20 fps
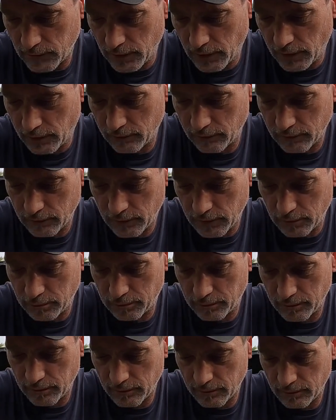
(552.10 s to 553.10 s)
Yeah, it'd
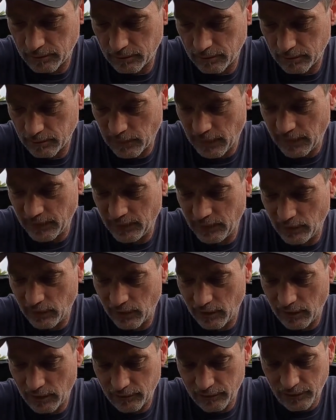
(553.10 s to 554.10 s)
probably do
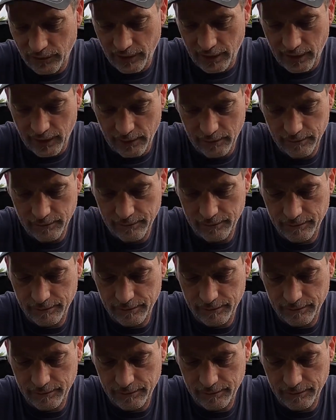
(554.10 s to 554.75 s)
alright for that.